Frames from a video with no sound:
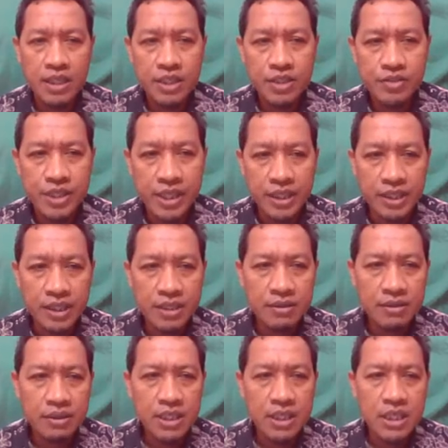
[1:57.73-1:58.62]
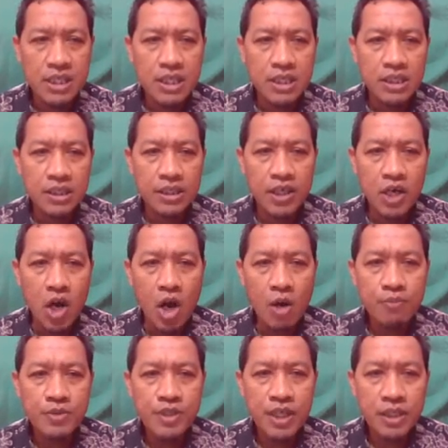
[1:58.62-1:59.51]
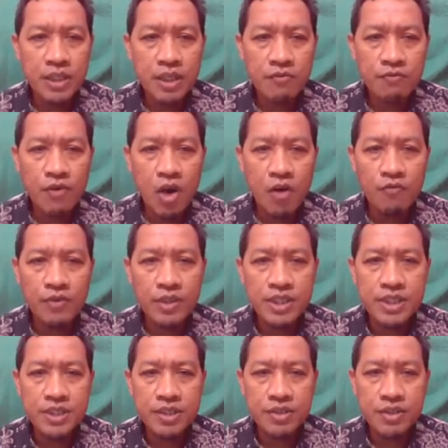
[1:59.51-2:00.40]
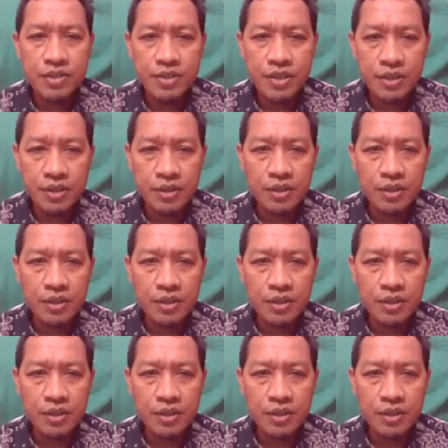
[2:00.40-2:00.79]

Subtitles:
Second, the objective of this research